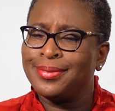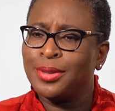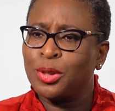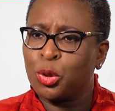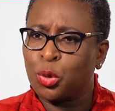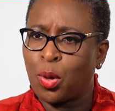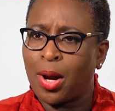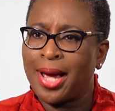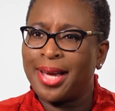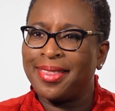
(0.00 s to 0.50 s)

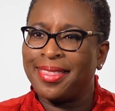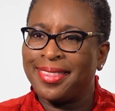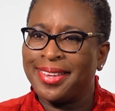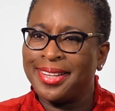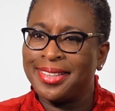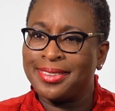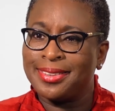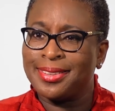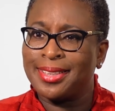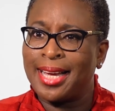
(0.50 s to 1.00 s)
try
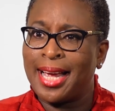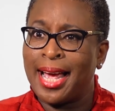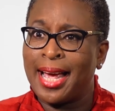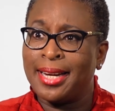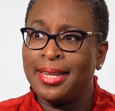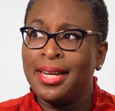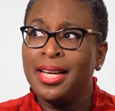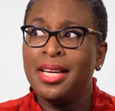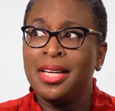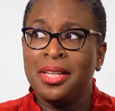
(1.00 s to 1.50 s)
things,
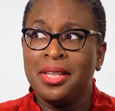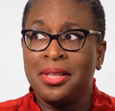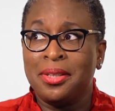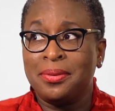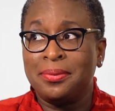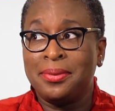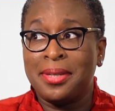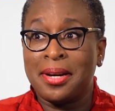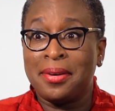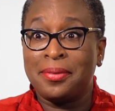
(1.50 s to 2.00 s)
and
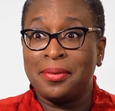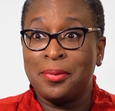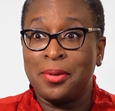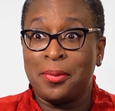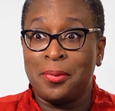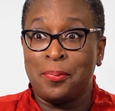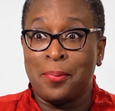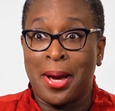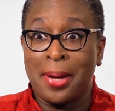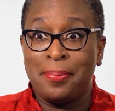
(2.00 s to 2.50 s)
you'll never,
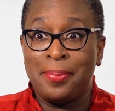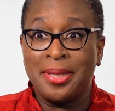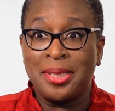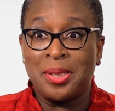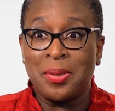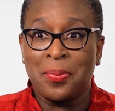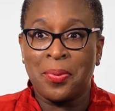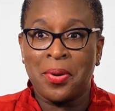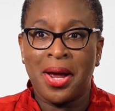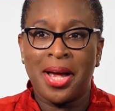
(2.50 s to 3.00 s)
you might be
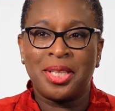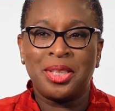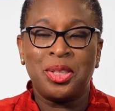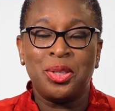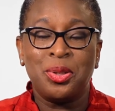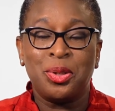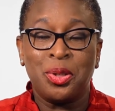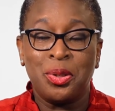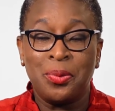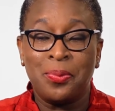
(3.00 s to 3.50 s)
surprised,
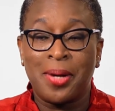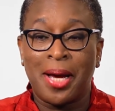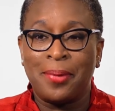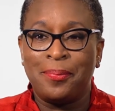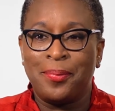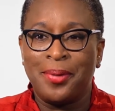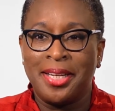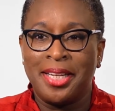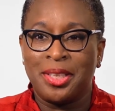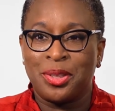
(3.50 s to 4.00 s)
you too
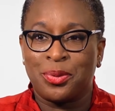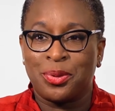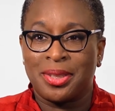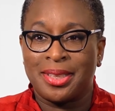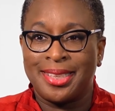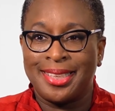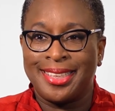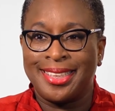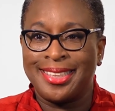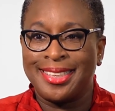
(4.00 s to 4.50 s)
might be
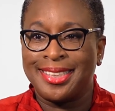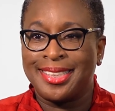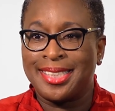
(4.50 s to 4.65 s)
interested in